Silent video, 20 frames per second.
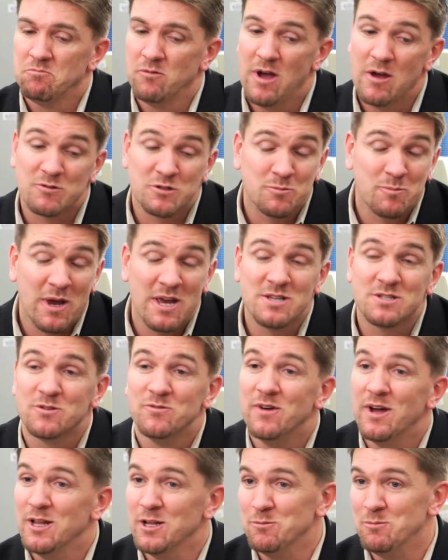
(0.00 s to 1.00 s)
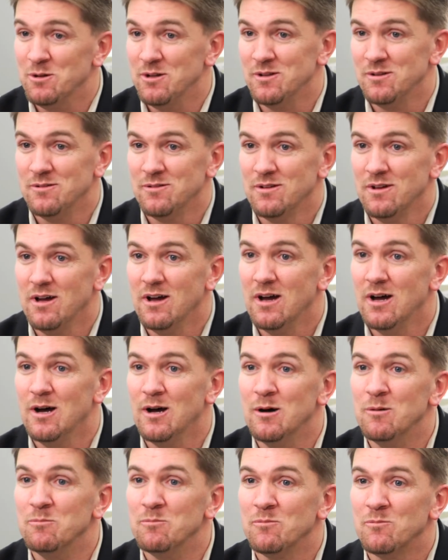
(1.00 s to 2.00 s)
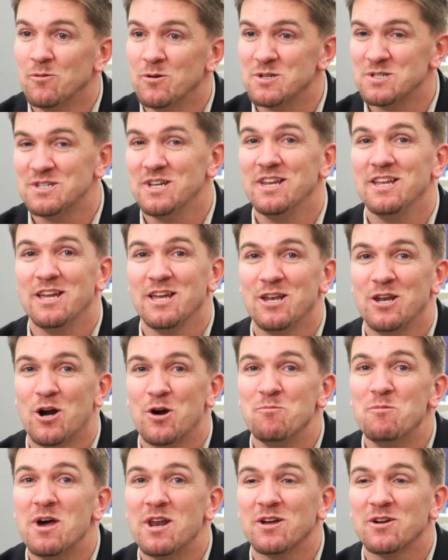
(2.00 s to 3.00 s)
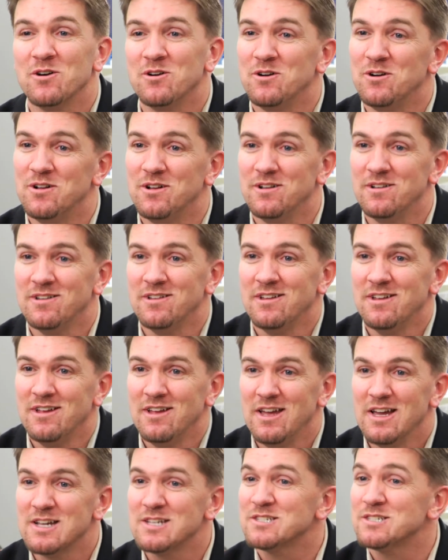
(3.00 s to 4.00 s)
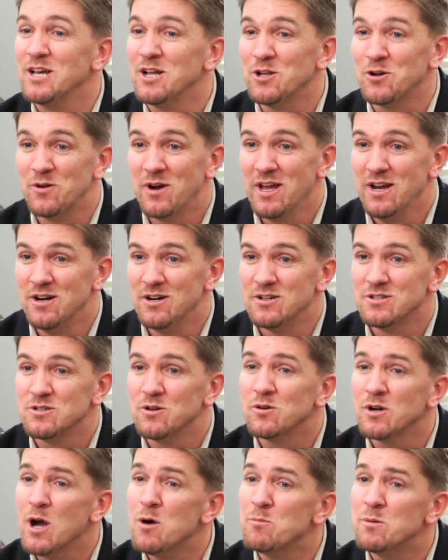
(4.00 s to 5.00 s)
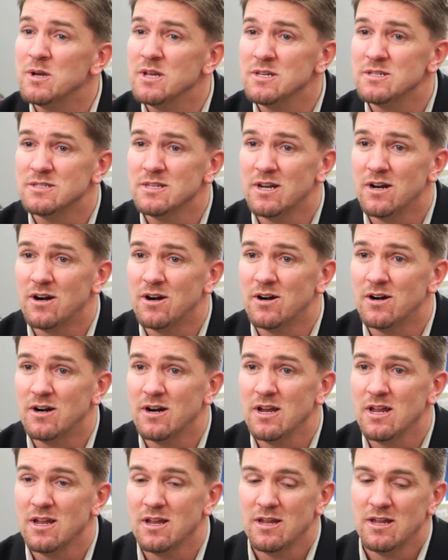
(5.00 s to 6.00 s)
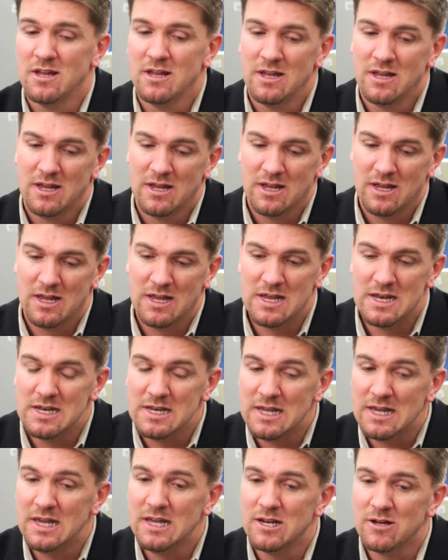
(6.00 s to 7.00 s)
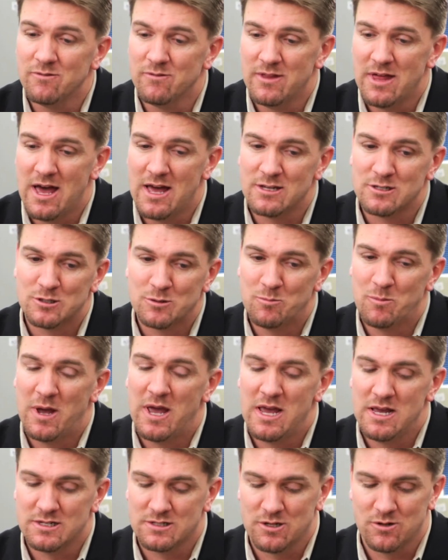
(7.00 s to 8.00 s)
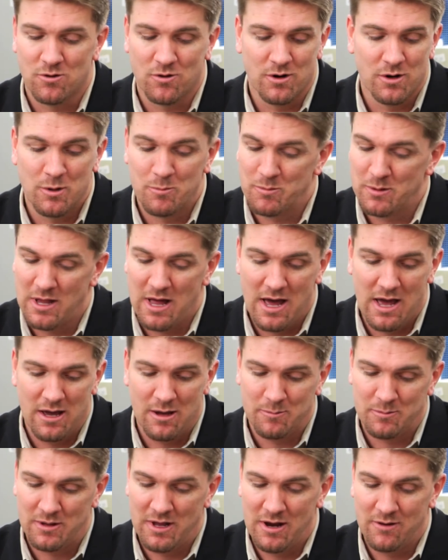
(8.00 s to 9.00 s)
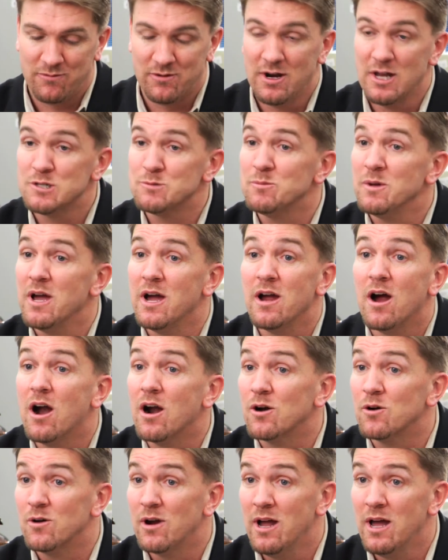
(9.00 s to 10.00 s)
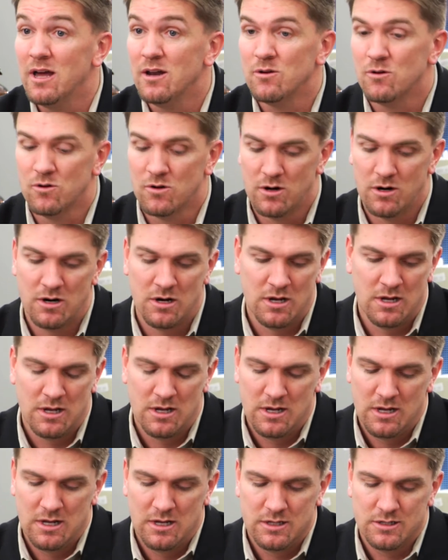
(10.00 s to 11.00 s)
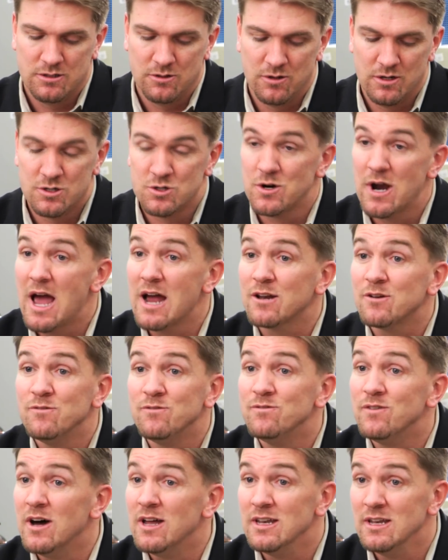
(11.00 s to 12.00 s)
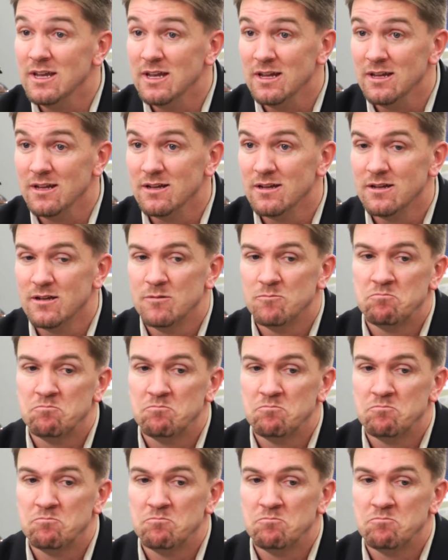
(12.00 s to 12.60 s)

We have space available. We're sitting in our medical accelerator, so companies that are in need of that space in order to apply for an SBIR grant or to attract funding